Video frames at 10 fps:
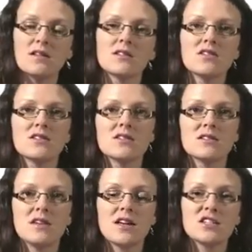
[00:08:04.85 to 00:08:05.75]
such
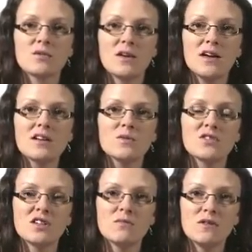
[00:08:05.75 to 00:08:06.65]
as H2AX,
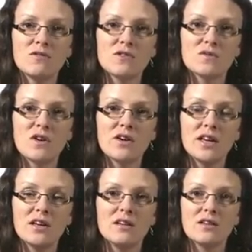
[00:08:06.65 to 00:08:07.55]
which can be
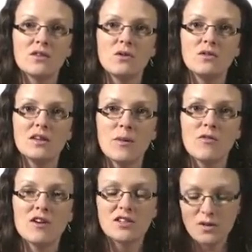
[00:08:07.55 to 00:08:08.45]
phosphorylated and called
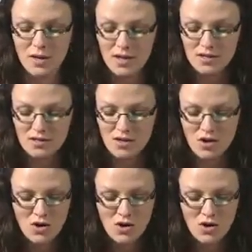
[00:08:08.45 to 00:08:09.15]
gamma H2AX,